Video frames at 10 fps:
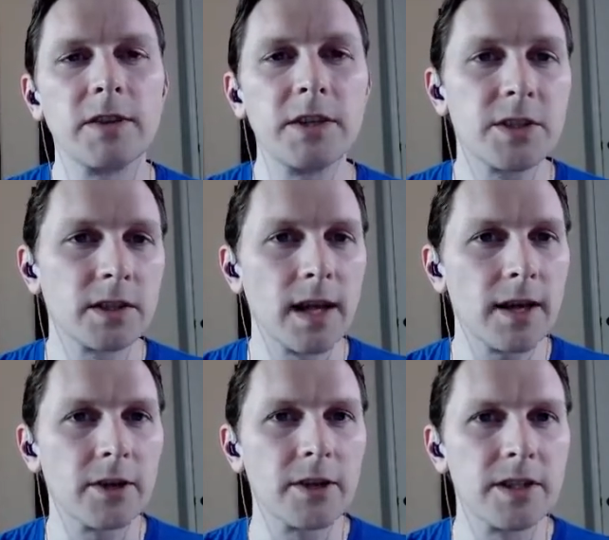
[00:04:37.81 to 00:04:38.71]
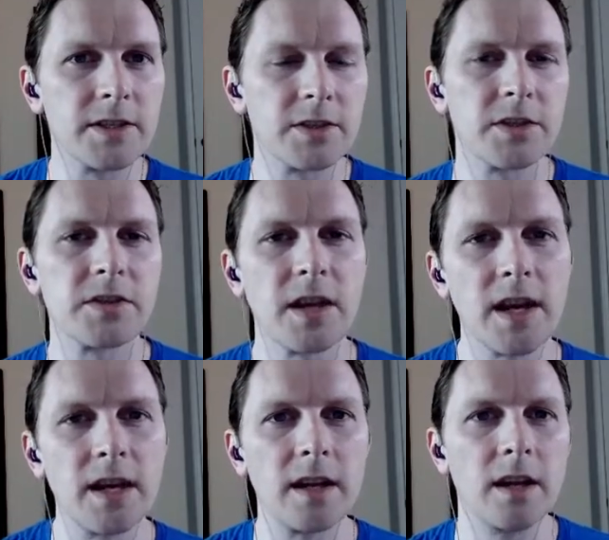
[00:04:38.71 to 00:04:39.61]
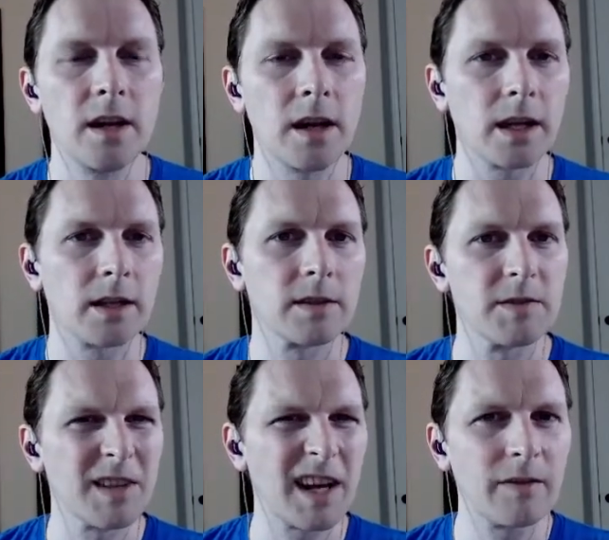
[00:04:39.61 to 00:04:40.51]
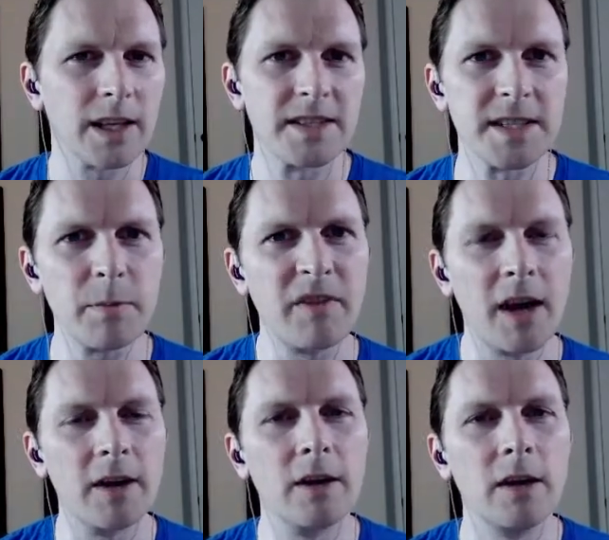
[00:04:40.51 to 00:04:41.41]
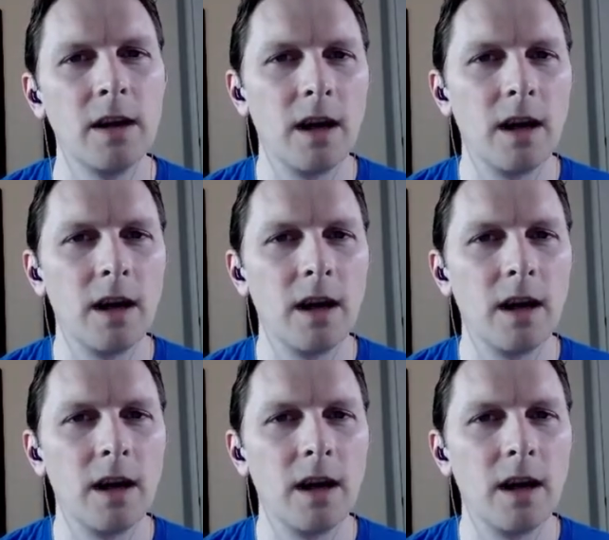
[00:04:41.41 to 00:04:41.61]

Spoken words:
Each layer is just it's kind of like a zip file